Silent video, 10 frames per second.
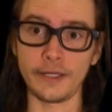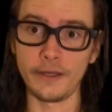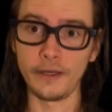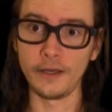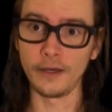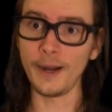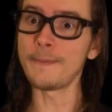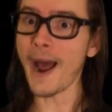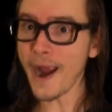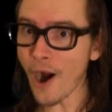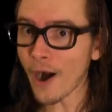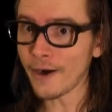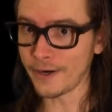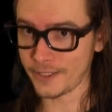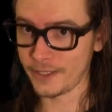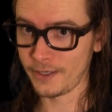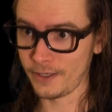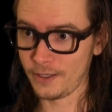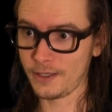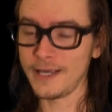to your heart. And my heart
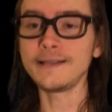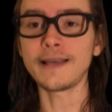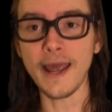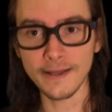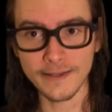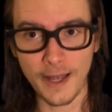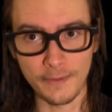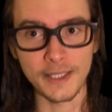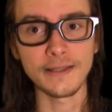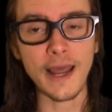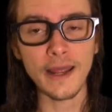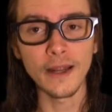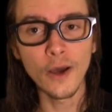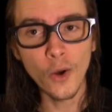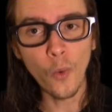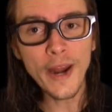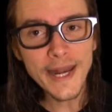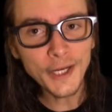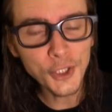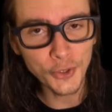is saying something. It's saying, we need